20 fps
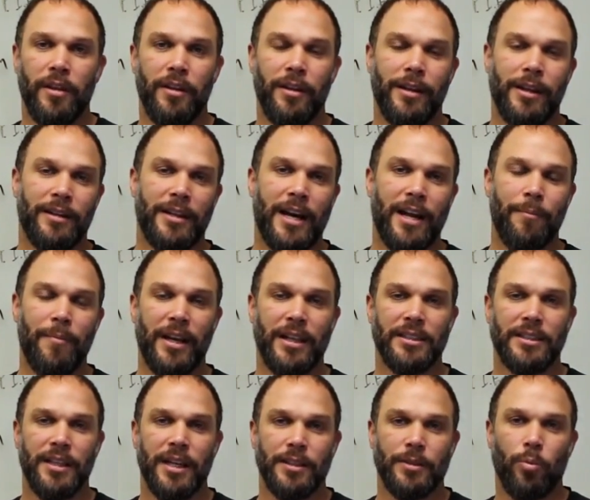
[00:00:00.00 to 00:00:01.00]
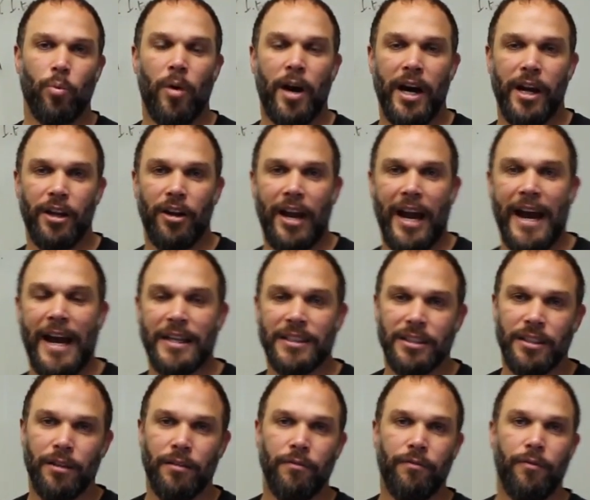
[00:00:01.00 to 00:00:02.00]
And it kind of makes sense why you're
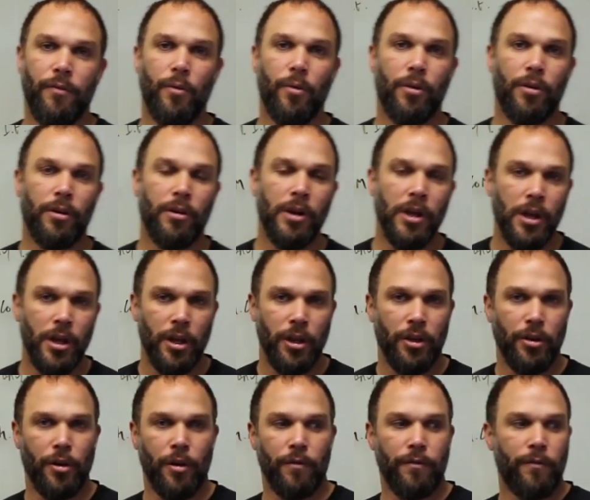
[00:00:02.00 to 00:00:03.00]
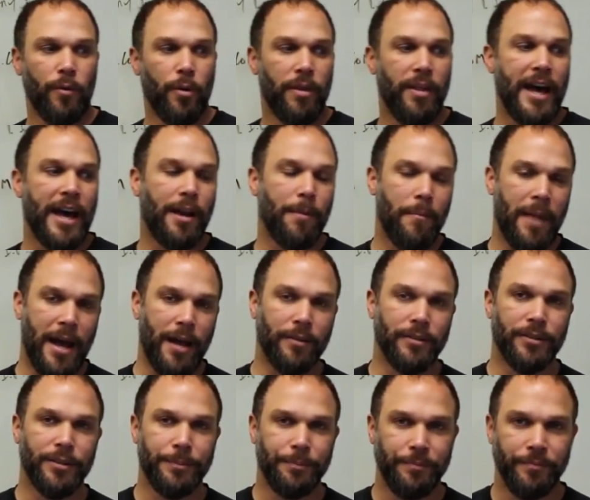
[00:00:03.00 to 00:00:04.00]
asking for, you know, for that
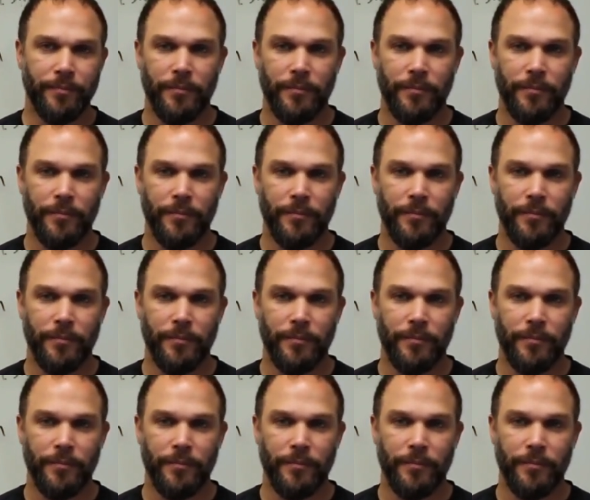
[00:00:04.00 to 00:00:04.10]
amount.